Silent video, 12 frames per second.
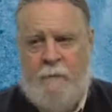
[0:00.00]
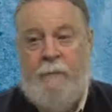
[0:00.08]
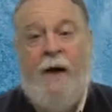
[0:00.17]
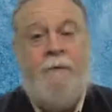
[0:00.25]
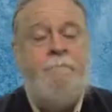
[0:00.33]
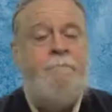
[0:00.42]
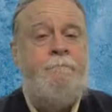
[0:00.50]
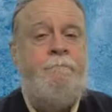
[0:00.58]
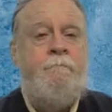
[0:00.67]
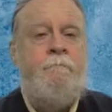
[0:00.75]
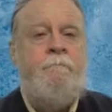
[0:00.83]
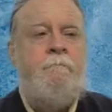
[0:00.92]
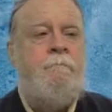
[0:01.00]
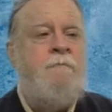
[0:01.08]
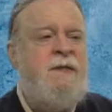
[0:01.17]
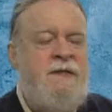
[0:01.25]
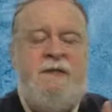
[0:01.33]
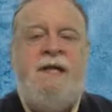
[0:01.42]
But
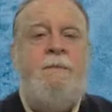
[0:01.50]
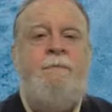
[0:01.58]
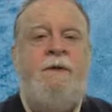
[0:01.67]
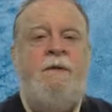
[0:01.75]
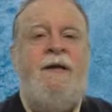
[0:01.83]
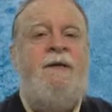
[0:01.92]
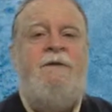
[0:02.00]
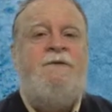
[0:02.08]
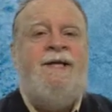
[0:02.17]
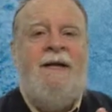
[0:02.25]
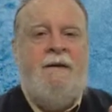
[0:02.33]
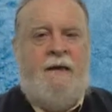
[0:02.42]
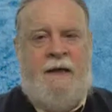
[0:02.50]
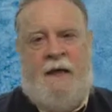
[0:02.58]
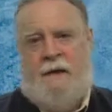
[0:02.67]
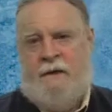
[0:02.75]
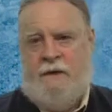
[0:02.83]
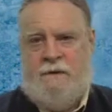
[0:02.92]
skip the legal
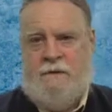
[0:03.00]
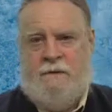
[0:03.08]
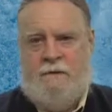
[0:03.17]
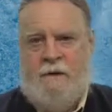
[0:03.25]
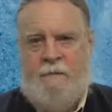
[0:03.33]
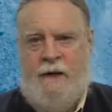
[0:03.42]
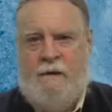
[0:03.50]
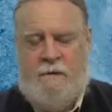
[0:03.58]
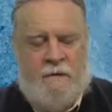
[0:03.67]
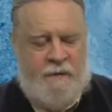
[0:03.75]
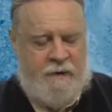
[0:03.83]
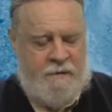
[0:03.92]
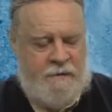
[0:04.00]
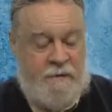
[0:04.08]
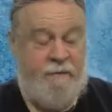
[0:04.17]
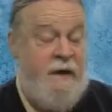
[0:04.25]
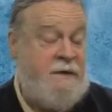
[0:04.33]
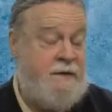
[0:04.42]
technicalities about, about this.
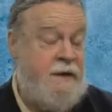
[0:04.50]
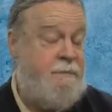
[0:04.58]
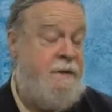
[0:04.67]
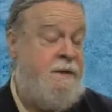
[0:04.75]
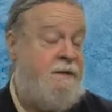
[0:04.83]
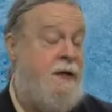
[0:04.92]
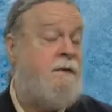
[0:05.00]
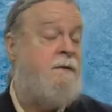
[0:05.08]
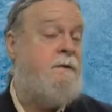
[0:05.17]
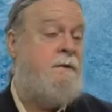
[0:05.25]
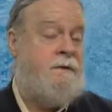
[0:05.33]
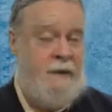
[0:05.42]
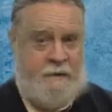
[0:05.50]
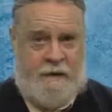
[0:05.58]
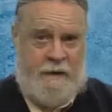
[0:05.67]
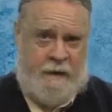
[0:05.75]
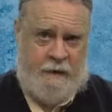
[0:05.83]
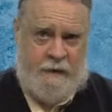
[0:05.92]
In fact, skip the technical
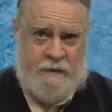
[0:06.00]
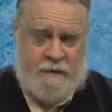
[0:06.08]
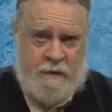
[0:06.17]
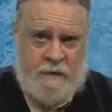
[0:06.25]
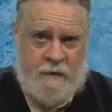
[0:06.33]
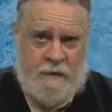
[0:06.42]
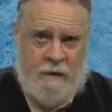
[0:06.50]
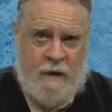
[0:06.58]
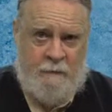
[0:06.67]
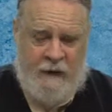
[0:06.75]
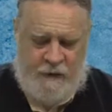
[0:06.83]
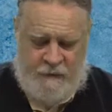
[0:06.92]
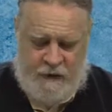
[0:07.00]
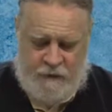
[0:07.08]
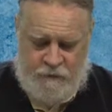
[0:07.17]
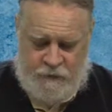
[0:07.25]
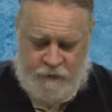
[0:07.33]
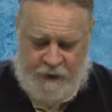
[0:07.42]
technicalities about net
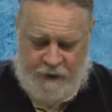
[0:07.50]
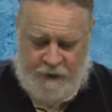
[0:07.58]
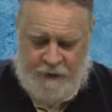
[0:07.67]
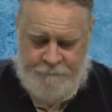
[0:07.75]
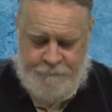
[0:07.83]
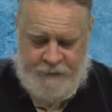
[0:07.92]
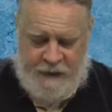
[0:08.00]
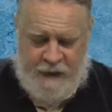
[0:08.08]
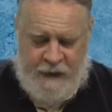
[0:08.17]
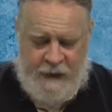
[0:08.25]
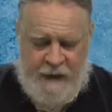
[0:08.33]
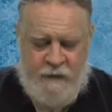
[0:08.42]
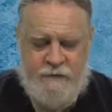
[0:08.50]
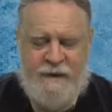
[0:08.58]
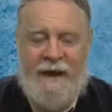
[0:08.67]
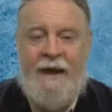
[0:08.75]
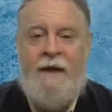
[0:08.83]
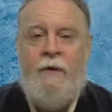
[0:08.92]
neutrality. Here's a
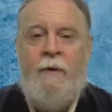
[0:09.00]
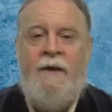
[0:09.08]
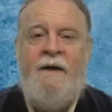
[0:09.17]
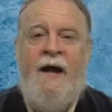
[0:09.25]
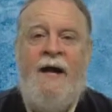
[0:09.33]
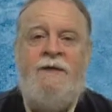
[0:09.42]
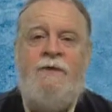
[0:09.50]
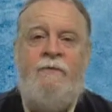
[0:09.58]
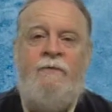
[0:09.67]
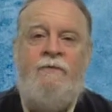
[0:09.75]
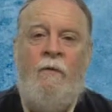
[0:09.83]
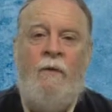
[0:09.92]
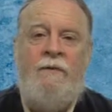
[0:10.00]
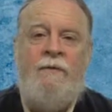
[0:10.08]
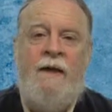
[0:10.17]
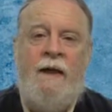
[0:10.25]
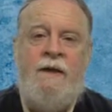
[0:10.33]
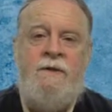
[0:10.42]
handy quick guide to four
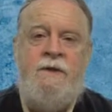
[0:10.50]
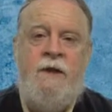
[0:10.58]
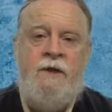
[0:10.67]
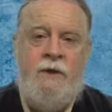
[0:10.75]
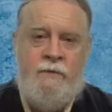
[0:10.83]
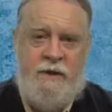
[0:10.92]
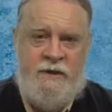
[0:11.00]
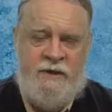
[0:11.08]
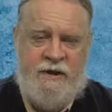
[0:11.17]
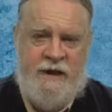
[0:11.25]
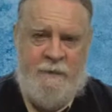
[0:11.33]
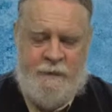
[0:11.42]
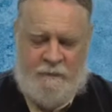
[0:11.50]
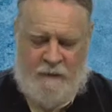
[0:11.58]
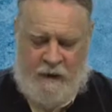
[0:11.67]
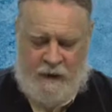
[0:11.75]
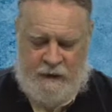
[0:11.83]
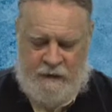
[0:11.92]
things you need to keep in
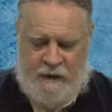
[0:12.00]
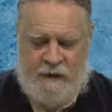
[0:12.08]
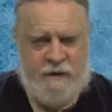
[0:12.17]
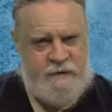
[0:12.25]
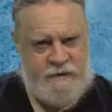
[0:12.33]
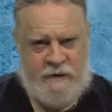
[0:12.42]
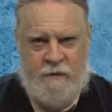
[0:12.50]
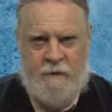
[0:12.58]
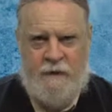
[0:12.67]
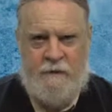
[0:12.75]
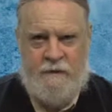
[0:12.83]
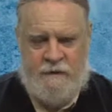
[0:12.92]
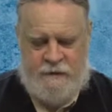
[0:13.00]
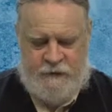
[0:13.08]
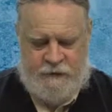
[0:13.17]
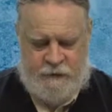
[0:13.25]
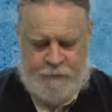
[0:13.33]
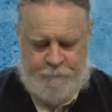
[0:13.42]
mind in considering this
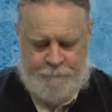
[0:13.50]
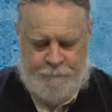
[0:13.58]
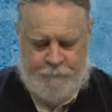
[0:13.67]
issue.